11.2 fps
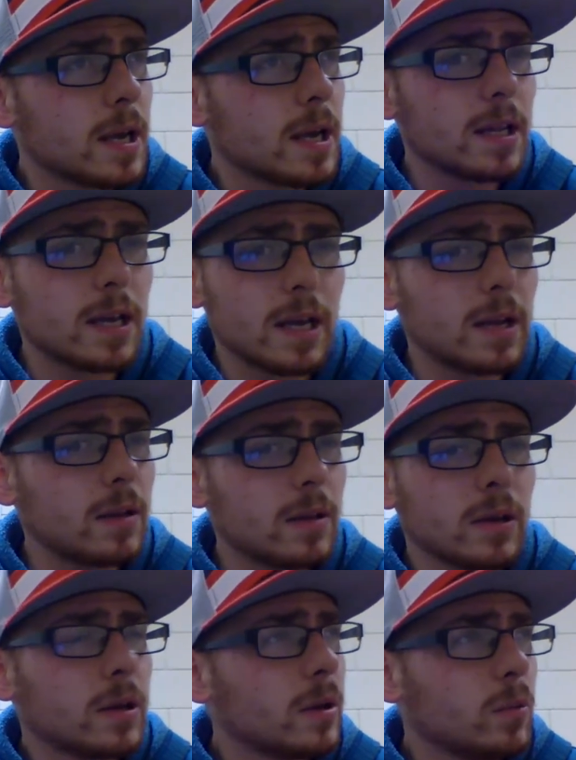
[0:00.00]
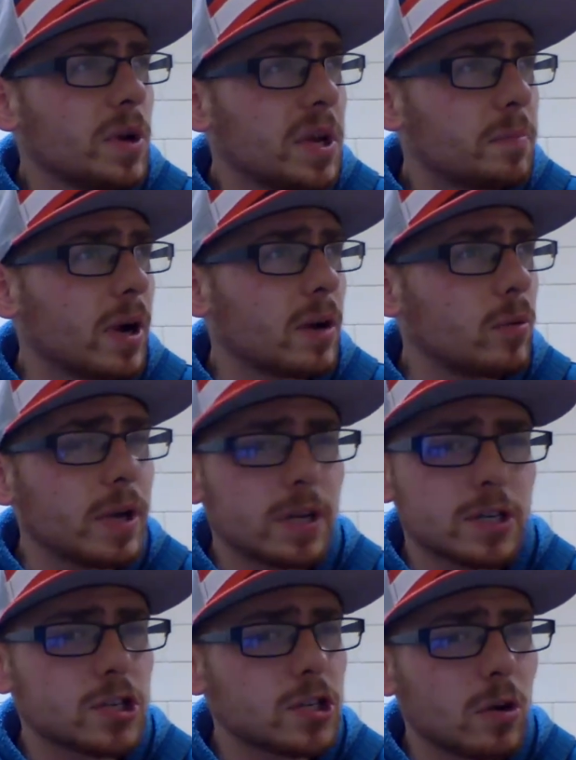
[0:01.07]
And then week by week,
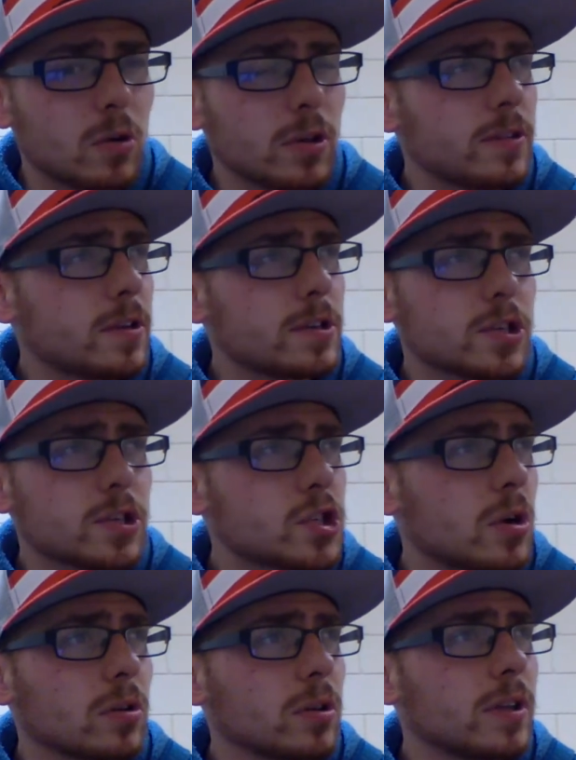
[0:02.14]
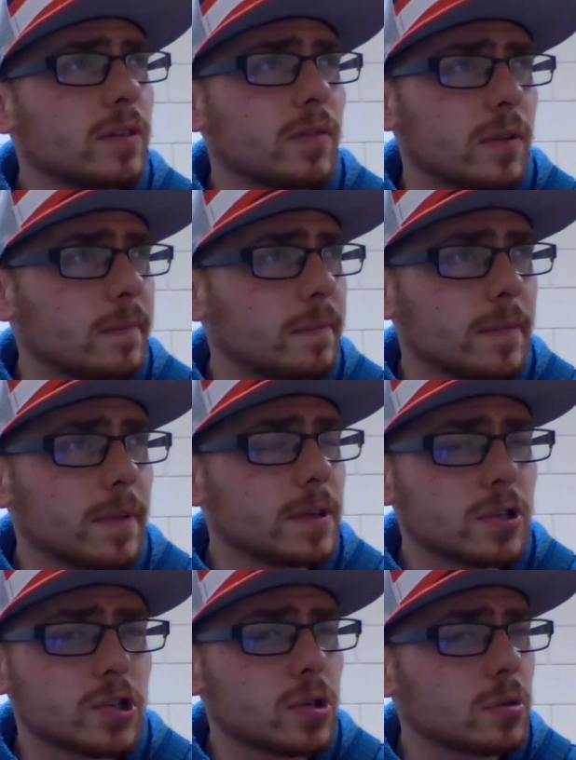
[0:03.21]
slowly, they just start leaving. They
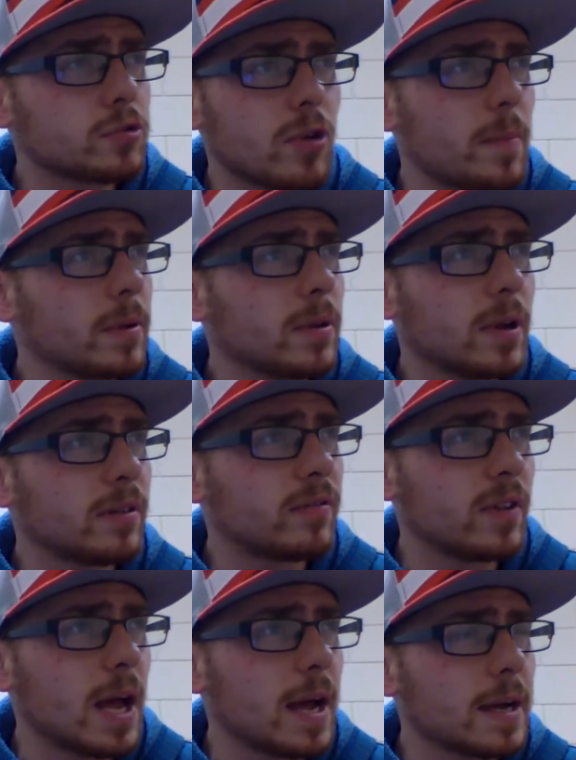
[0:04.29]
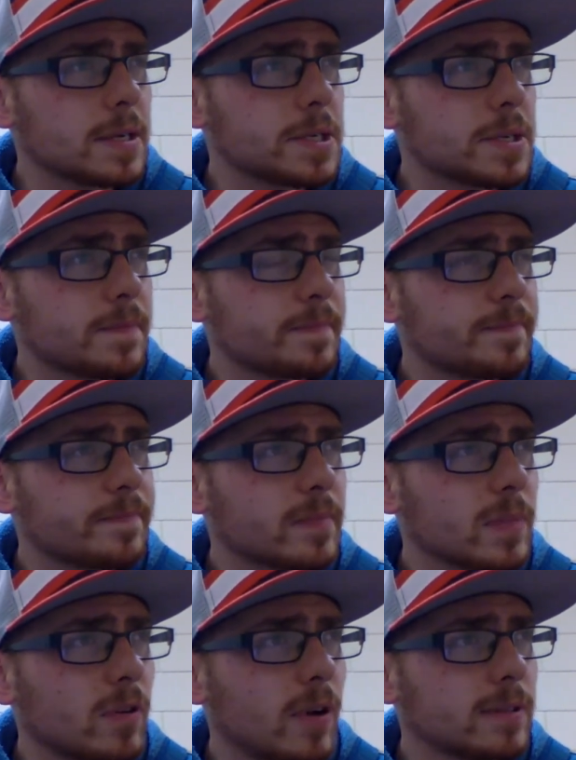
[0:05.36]
just start dropping like flies.
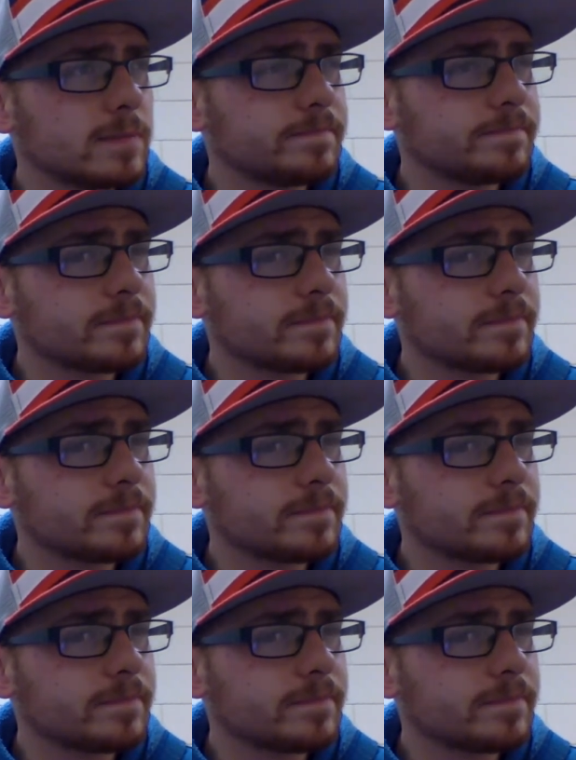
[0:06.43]
All right?